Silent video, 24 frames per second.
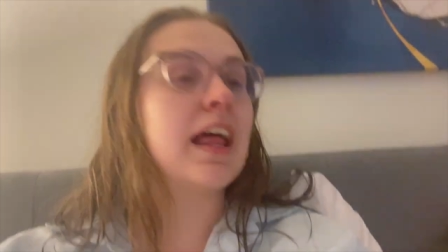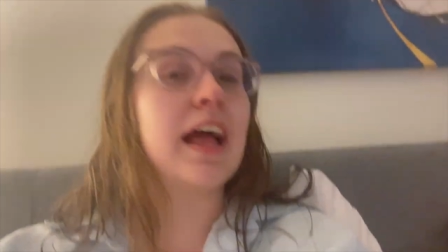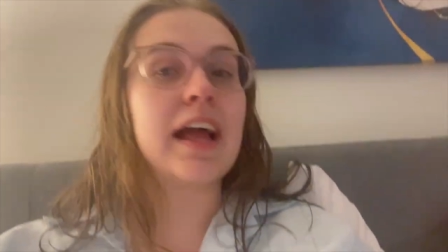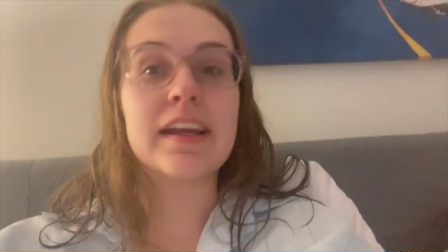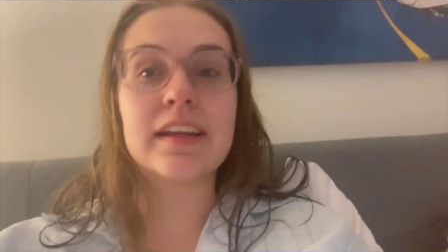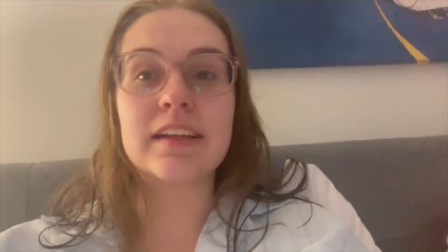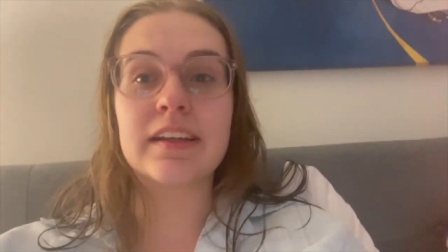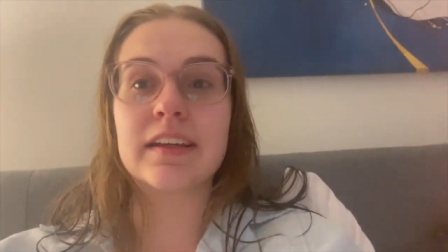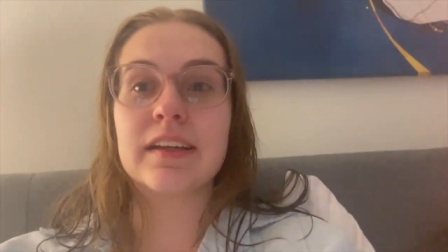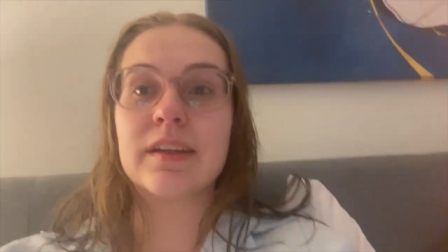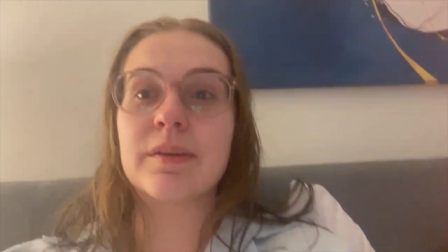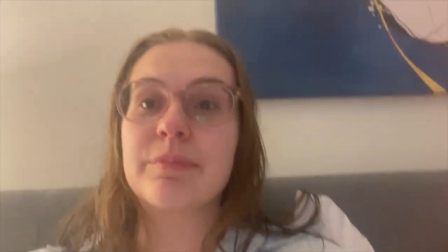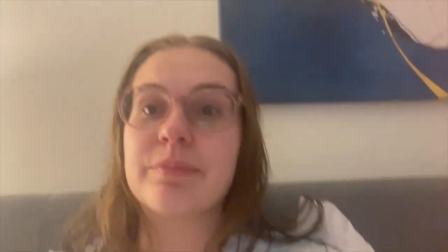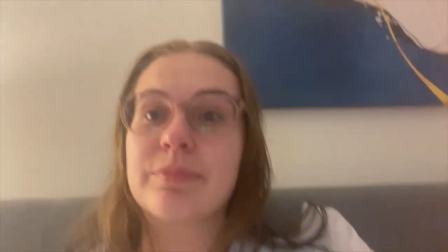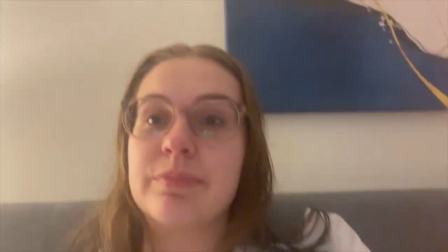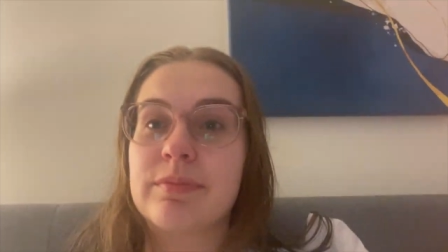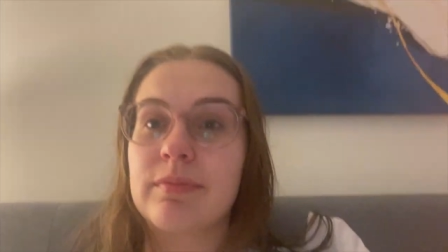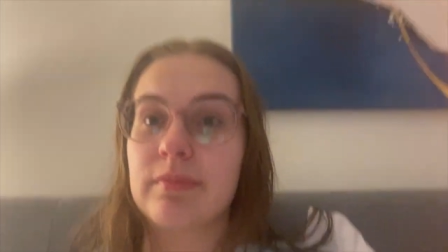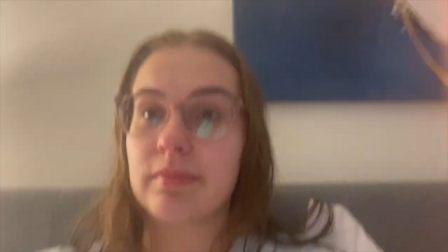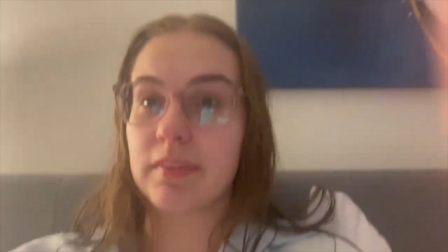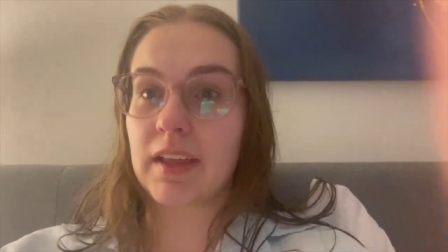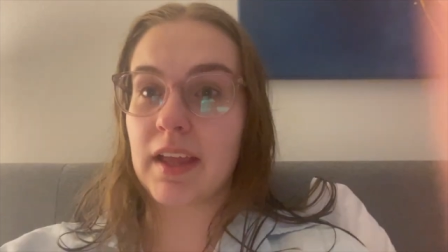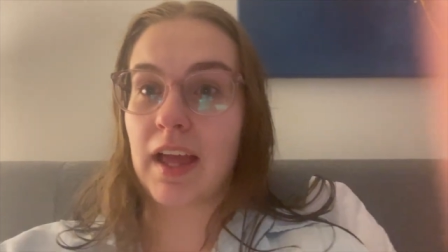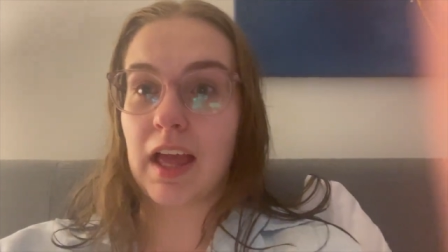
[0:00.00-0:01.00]
like
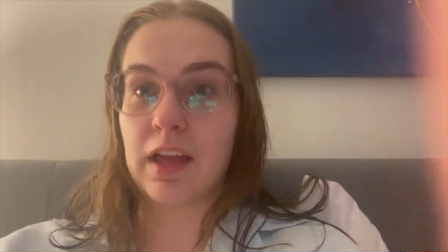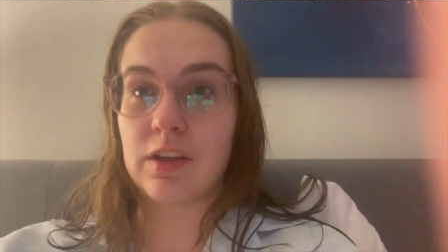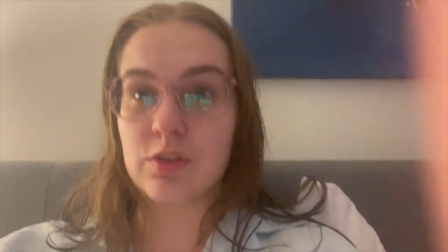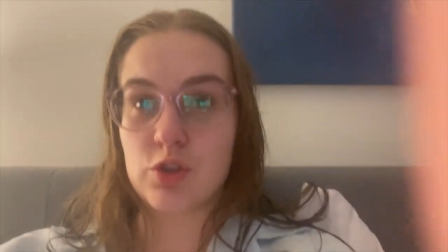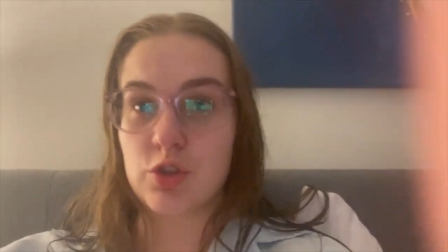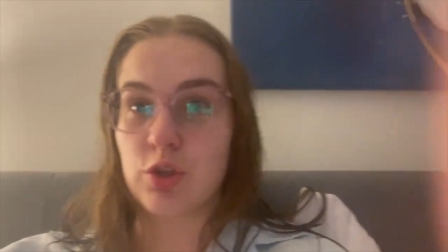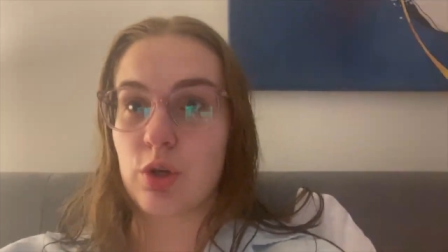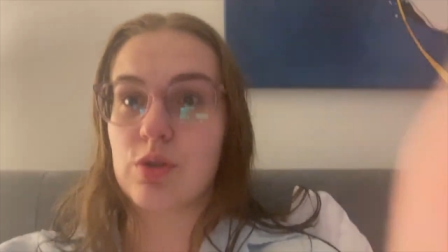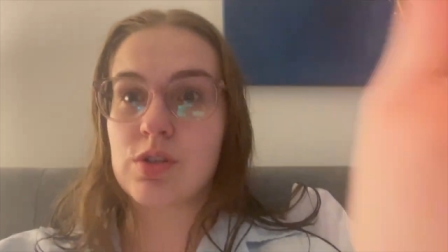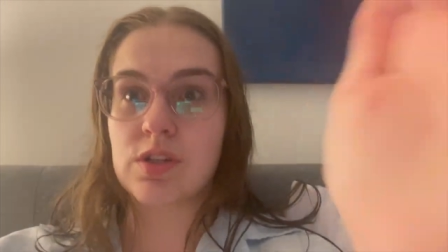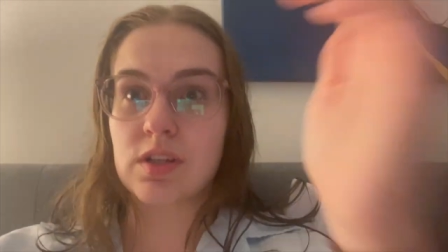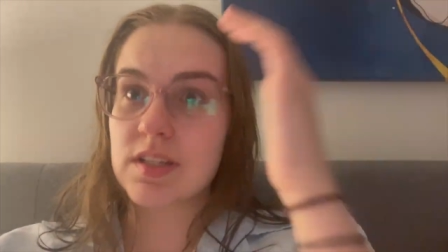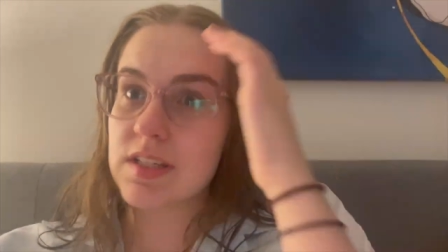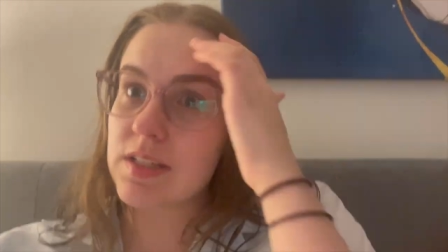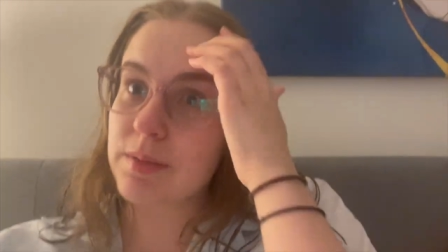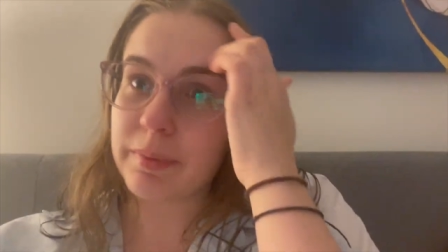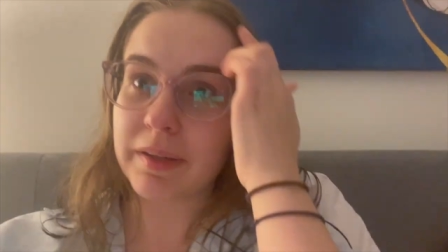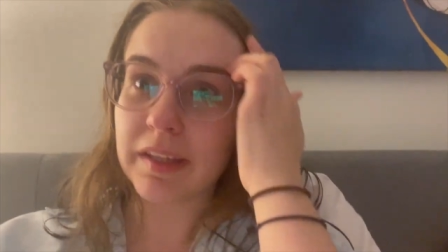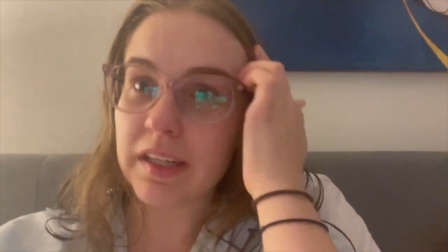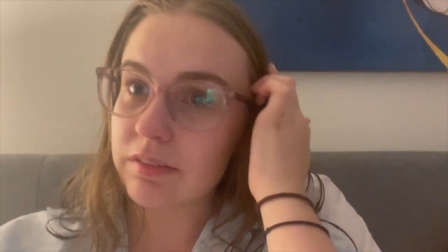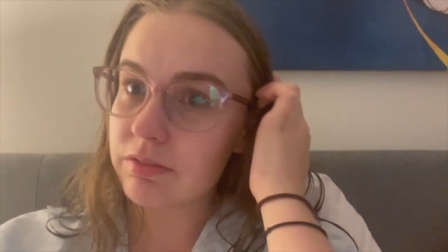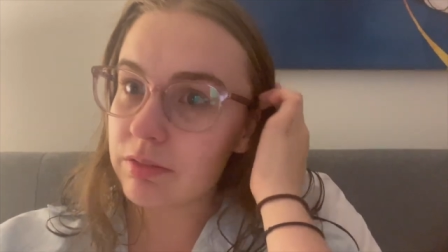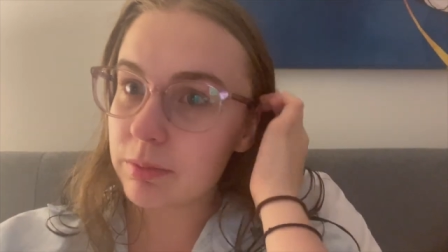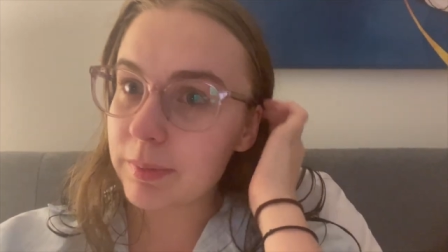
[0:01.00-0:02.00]
has chosen to
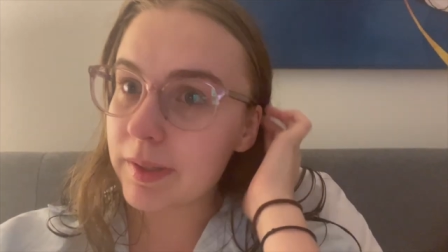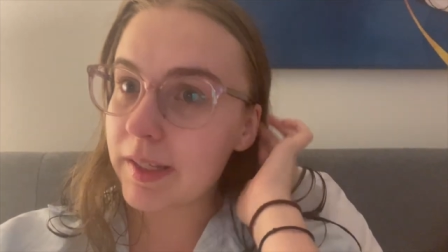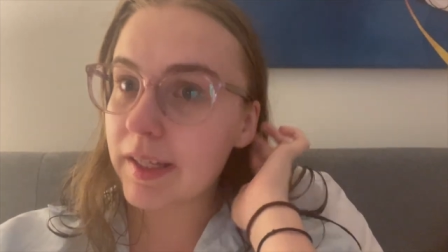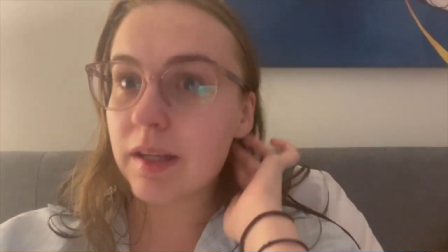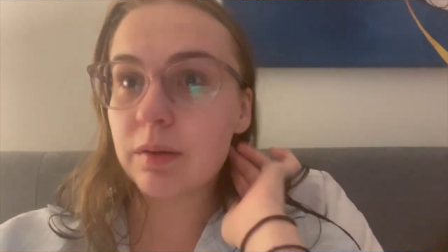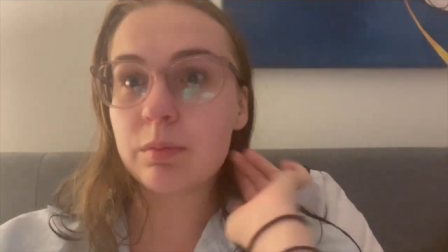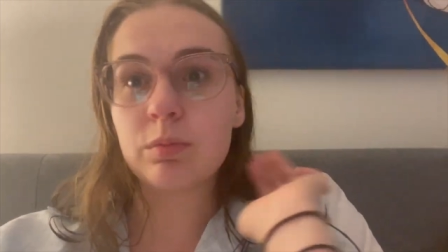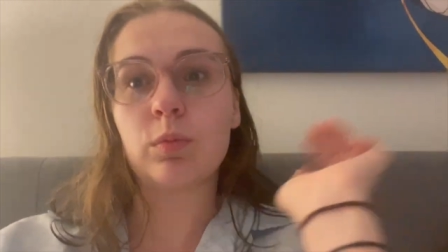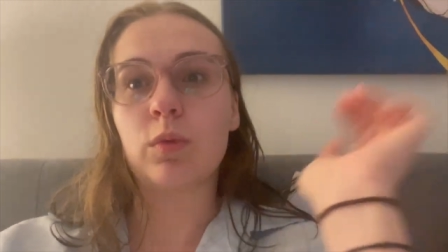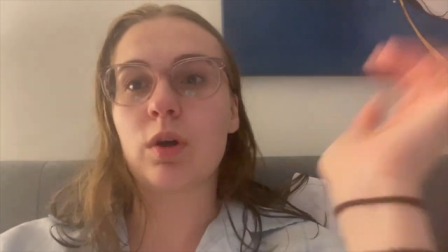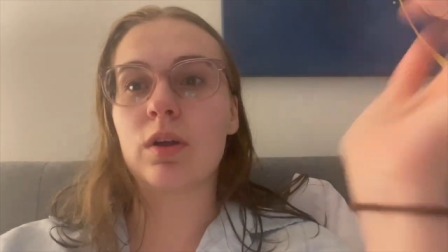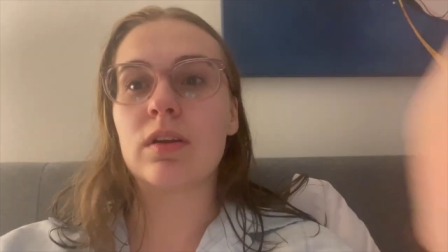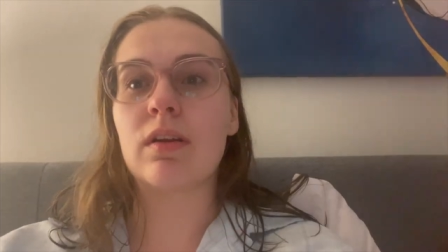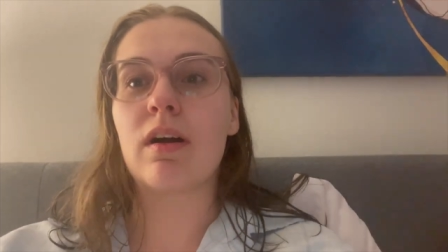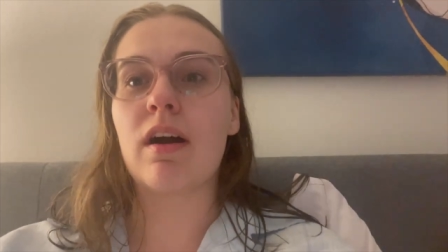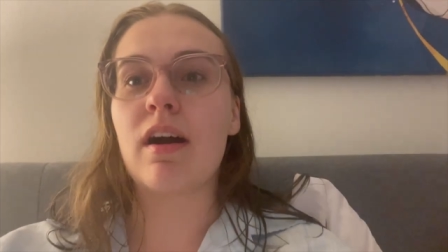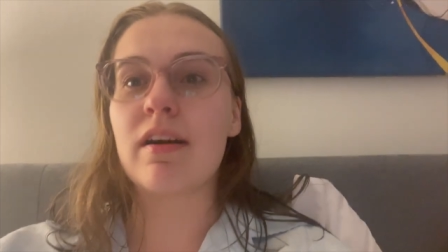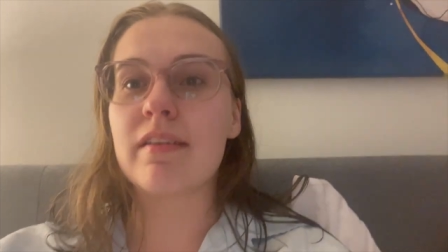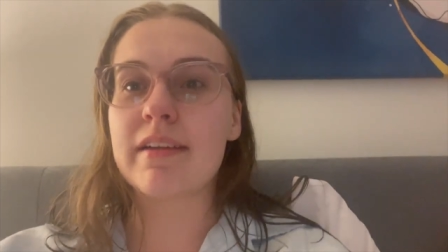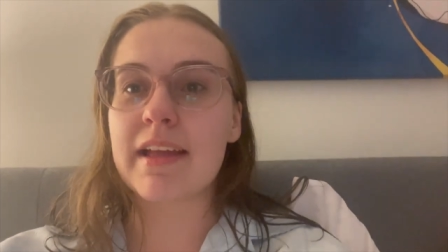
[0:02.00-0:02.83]
believe in me and whatnot